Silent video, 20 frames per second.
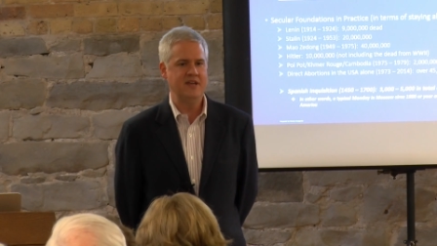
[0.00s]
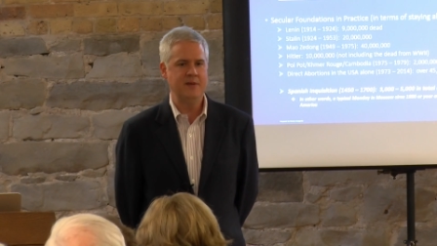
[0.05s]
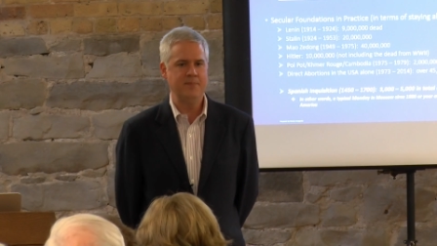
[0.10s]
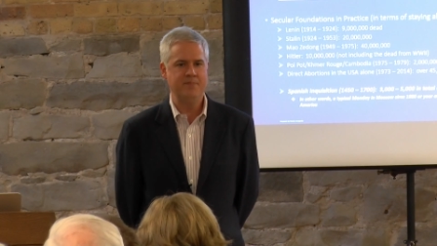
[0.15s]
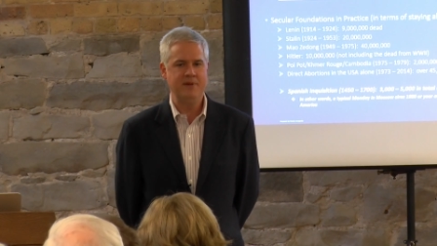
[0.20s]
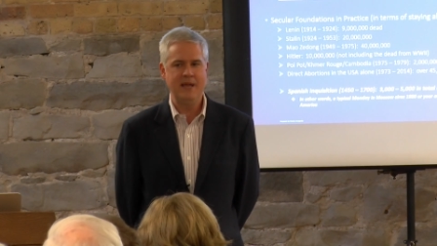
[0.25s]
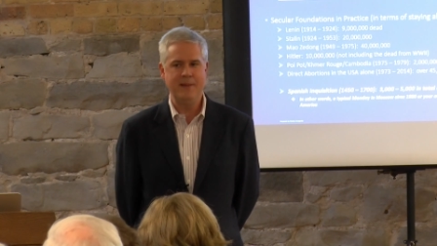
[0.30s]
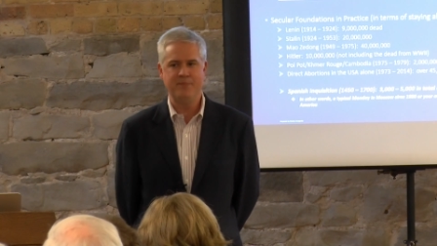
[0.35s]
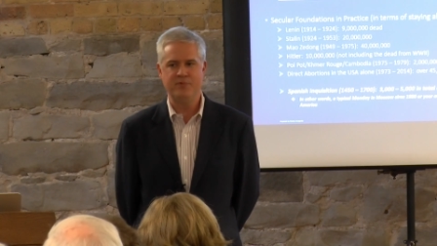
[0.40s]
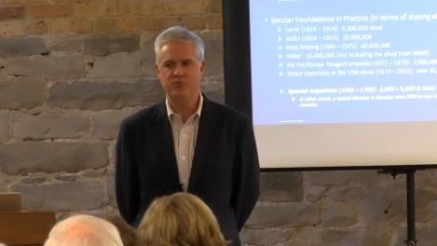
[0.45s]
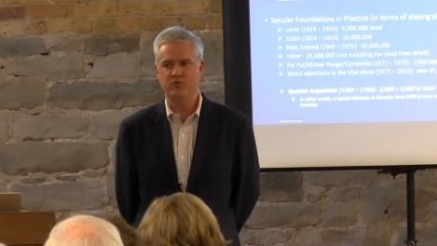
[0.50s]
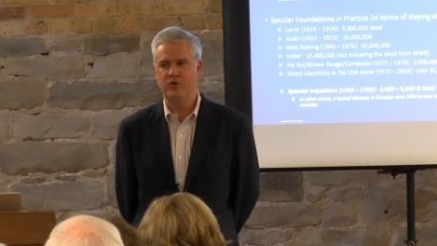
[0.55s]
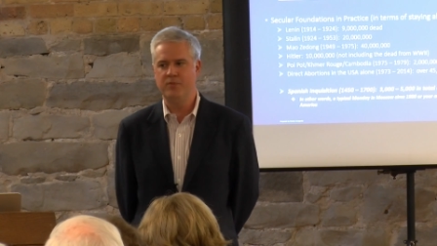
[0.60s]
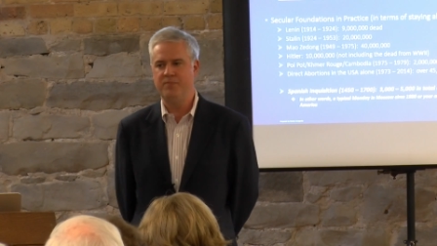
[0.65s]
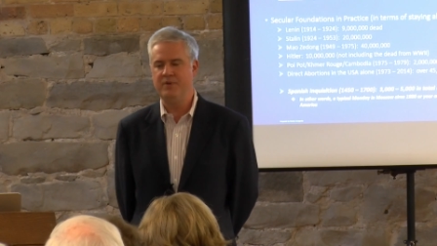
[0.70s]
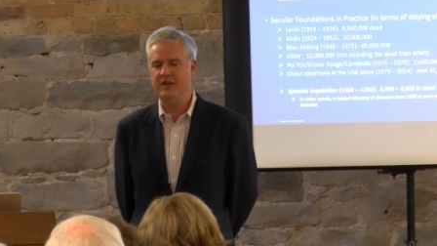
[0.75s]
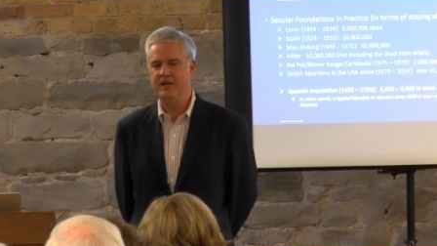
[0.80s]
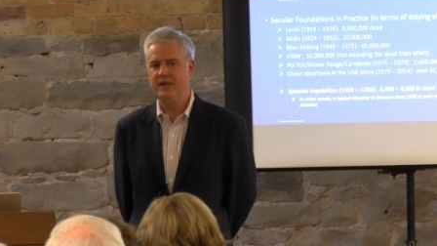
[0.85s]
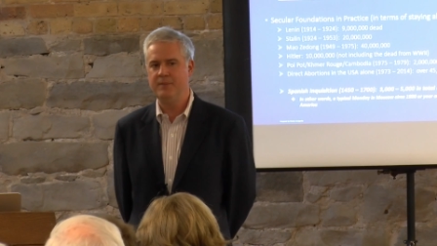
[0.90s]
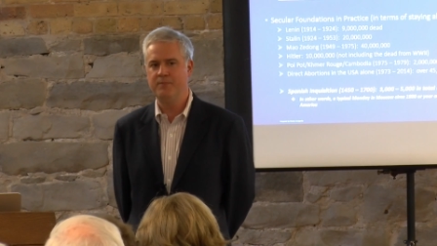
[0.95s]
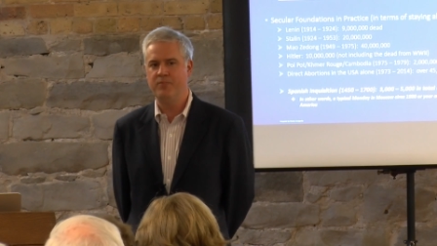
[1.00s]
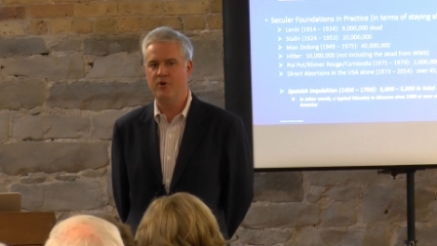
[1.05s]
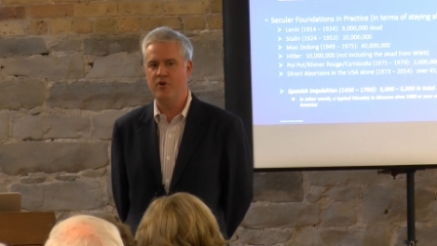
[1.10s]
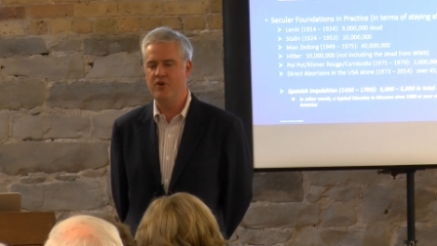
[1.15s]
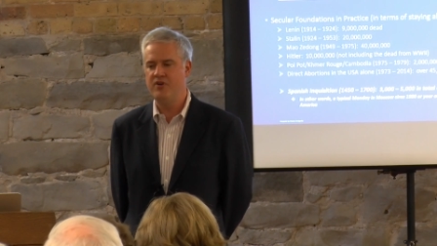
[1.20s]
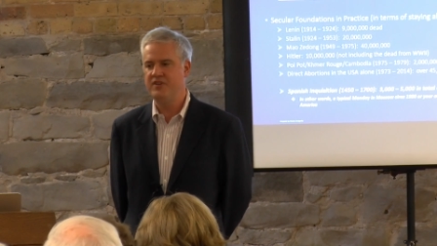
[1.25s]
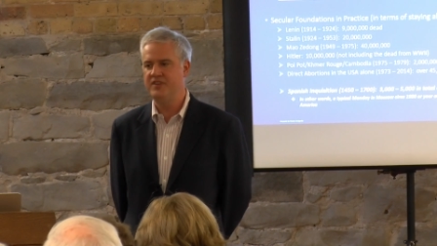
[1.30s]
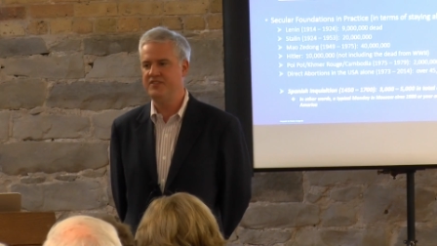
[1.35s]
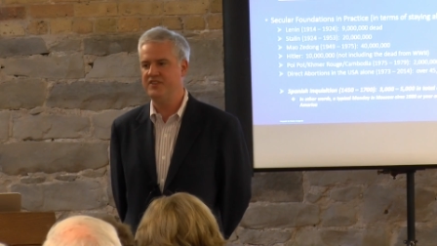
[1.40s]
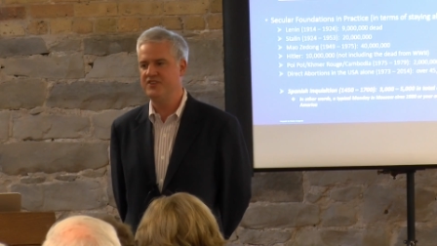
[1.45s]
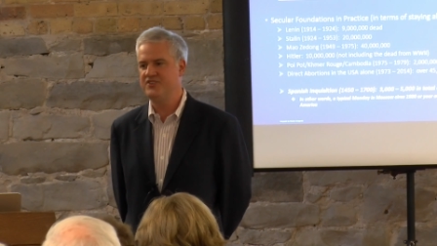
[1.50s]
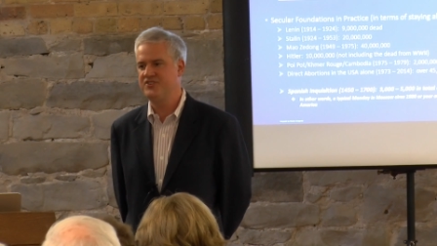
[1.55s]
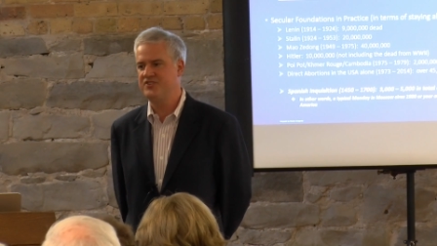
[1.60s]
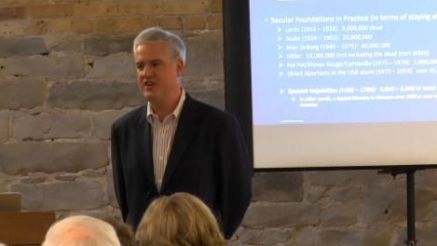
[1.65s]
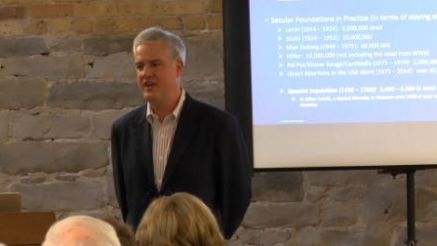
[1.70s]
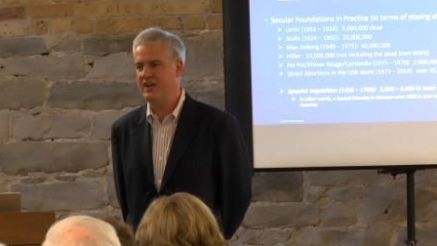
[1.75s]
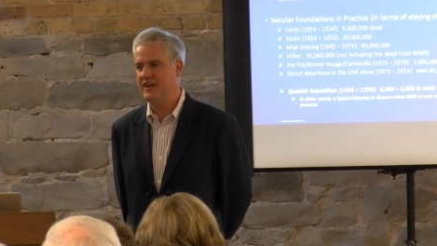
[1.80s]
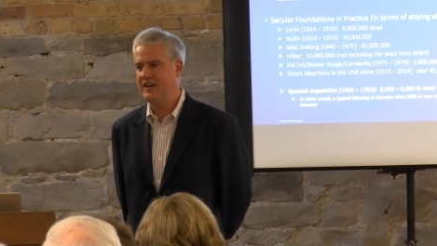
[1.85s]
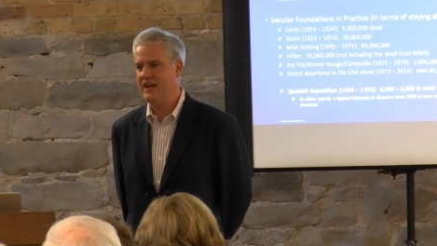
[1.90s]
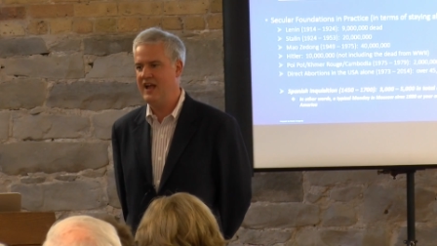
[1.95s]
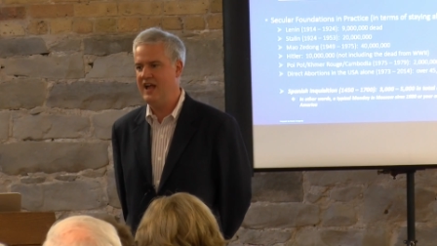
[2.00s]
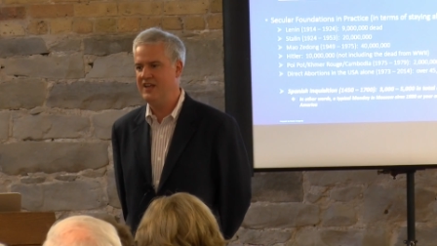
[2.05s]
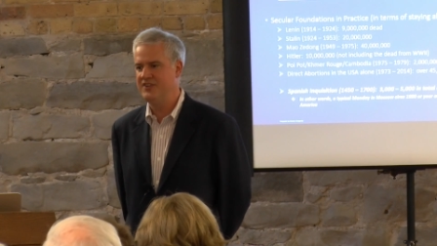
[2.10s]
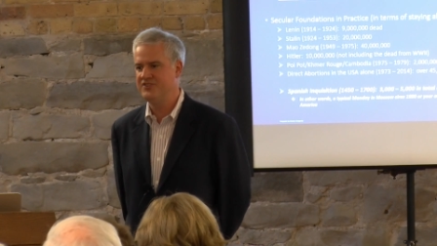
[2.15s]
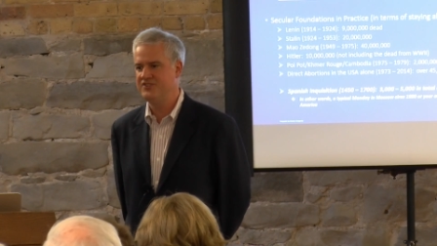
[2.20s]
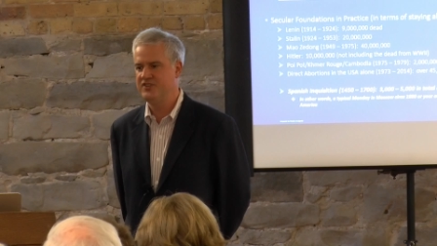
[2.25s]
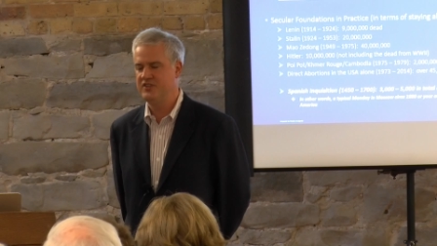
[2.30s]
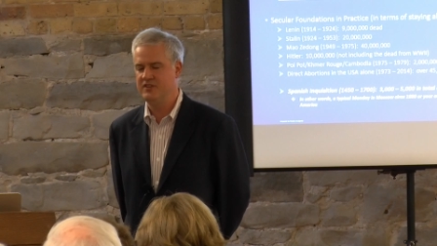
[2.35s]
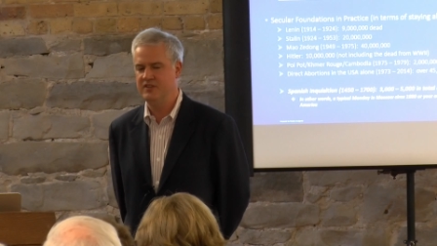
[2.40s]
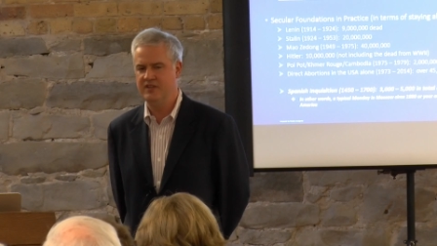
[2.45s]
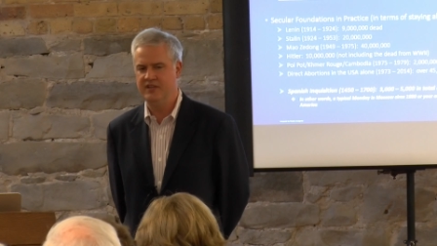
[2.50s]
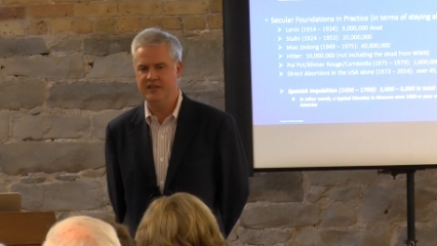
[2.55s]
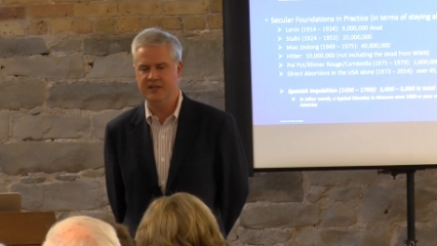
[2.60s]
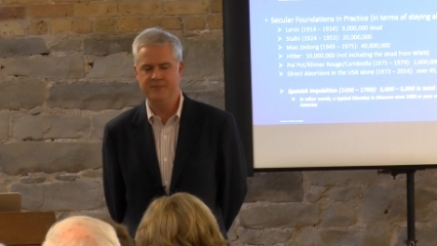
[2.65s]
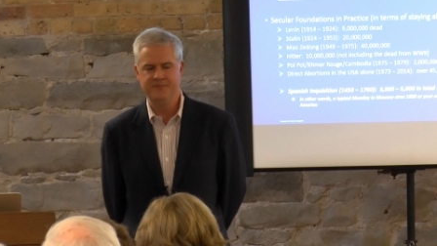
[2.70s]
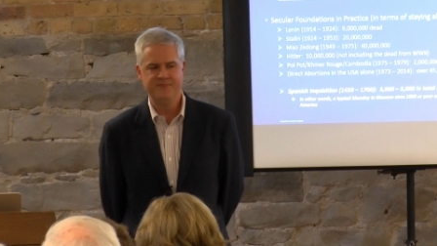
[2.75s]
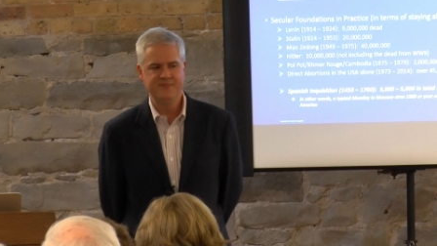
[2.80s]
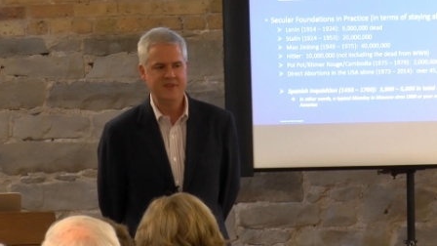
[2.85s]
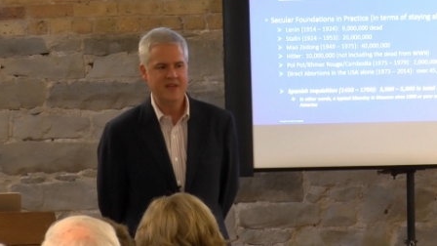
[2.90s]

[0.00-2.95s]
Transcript: and people were being burned at the stake constantly,